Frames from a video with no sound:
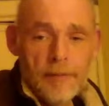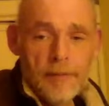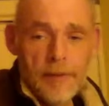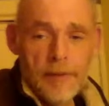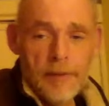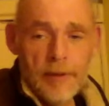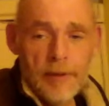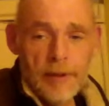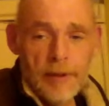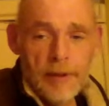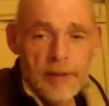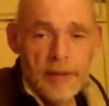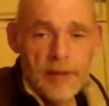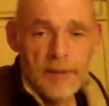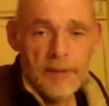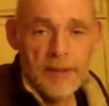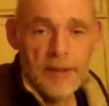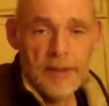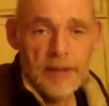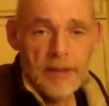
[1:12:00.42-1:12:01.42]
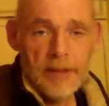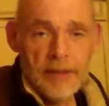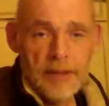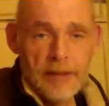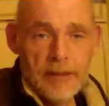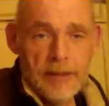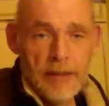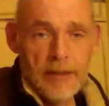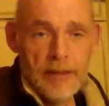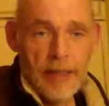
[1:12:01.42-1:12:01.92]
in as much
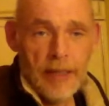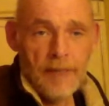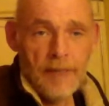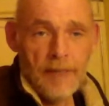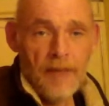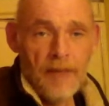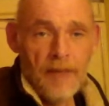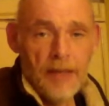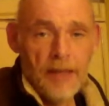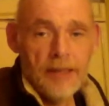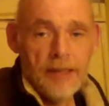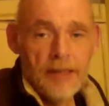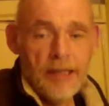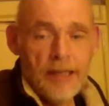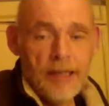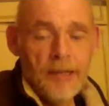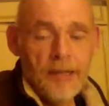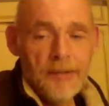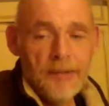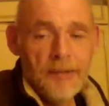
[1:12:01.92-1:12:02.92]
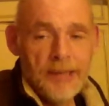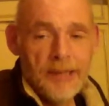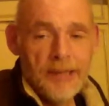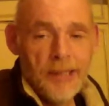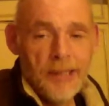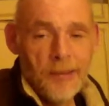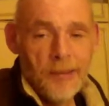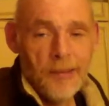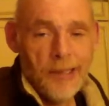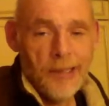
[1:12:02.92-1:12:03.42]
as I can follow the clues
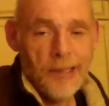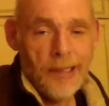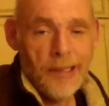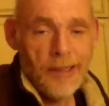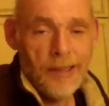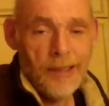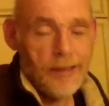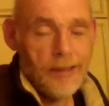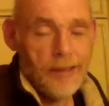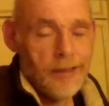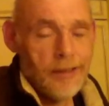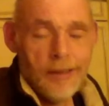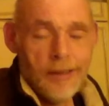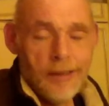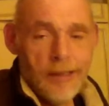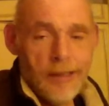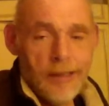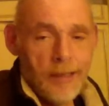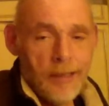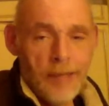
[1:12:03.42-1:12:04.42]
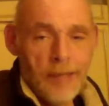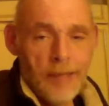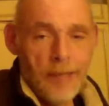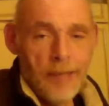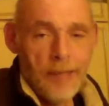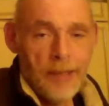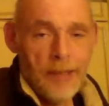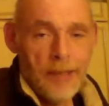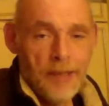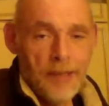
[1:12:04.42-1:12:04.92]
anyway, I'm
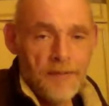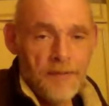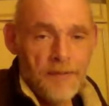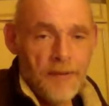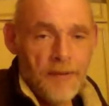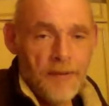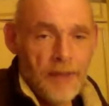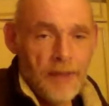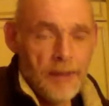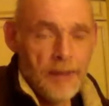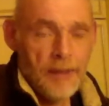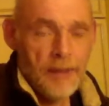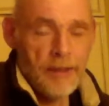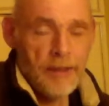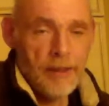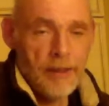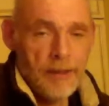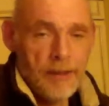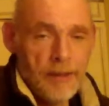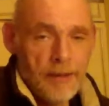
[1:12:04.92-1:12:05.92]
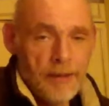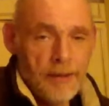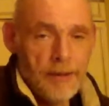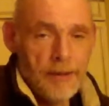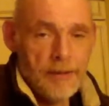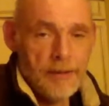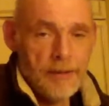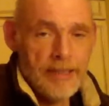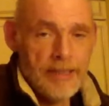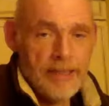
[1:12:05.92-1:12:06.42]
happy enough to think that
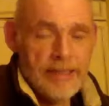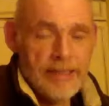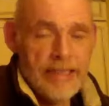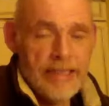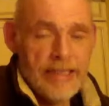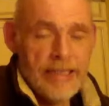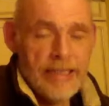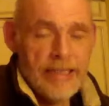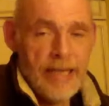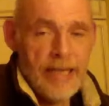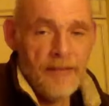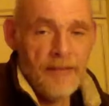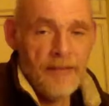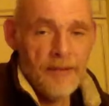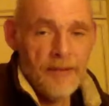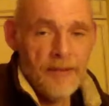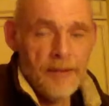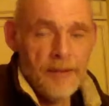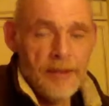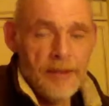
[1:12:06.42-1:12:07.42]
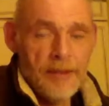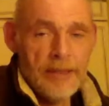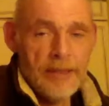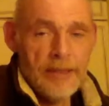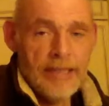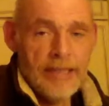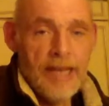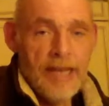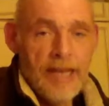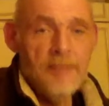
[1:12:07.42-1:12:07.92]
1611,
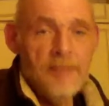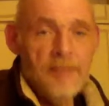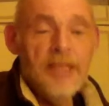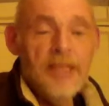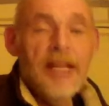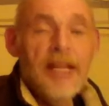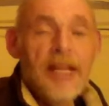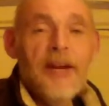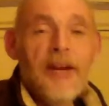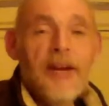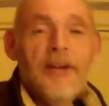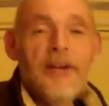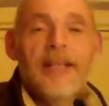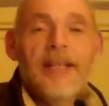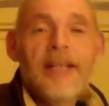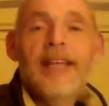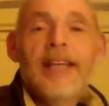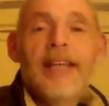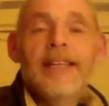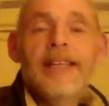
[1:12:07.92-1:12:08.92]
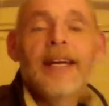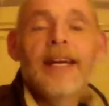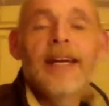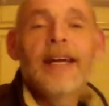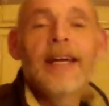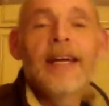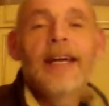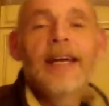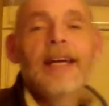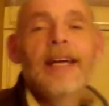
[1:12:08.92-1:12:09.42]
the same year that
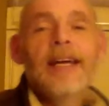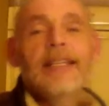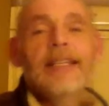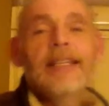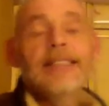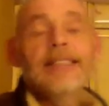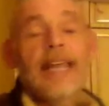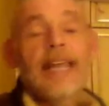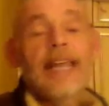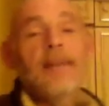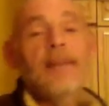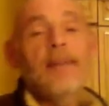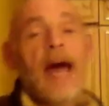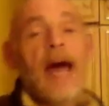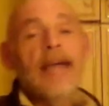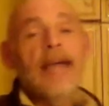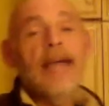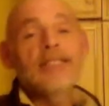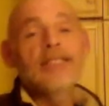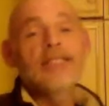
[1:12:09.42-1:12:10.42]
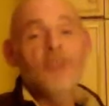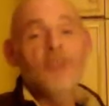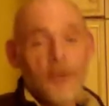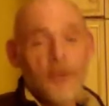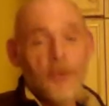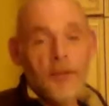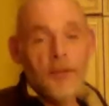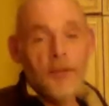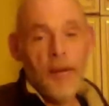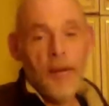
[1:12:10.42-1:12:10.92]
the same hands
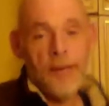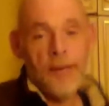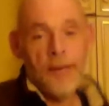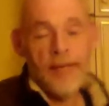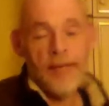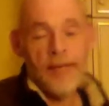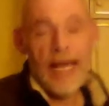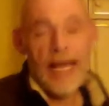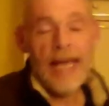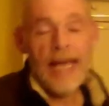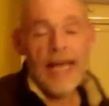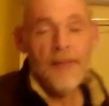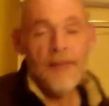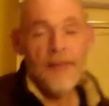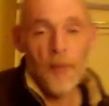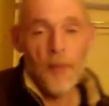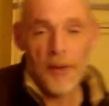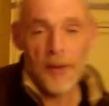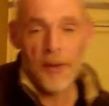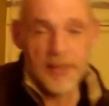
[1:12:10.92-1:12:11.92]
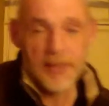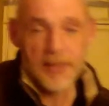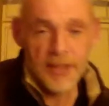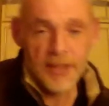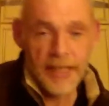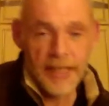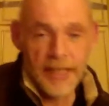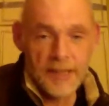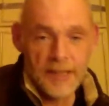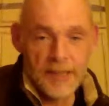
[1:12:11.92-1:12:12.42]
wrote the Bible and the works of
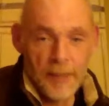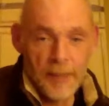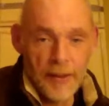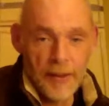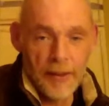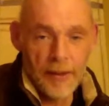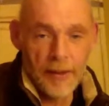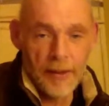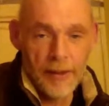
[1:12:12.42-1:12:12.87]
Shakespeare,